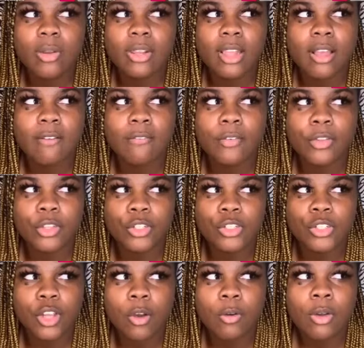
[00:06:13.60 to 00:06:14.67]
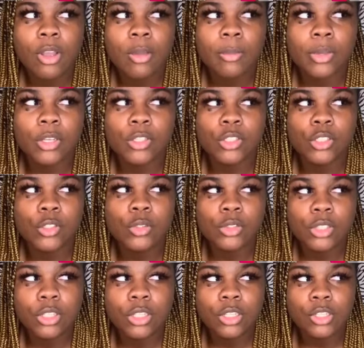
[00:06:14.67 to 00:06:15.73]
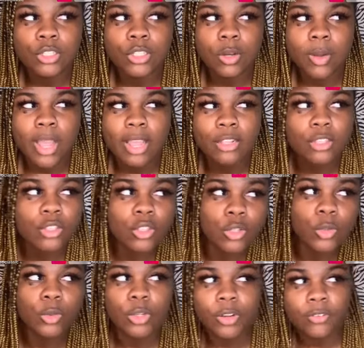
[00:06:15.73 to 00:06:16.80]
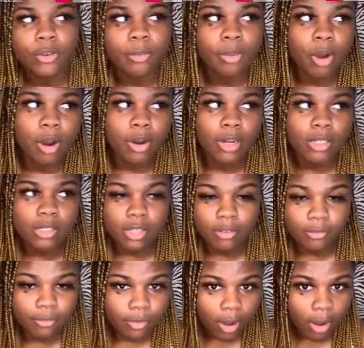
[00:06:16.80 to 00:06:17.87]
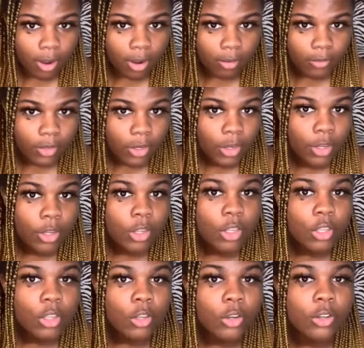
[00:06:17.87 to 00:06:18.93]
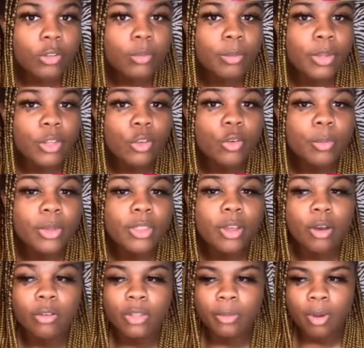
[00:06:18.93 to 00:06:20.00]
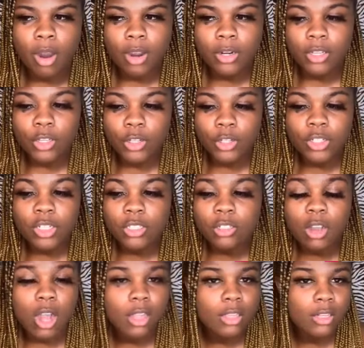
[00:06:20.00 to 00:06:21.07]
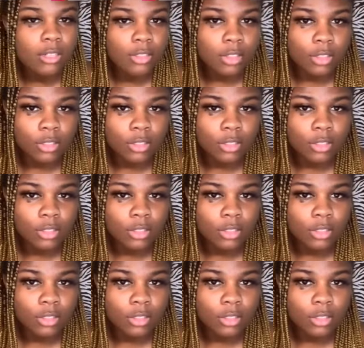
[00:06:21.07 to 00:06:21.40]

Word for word: a good that's not a good storyline for the show because usually the show has two different parties involved. You'll be you'll be the only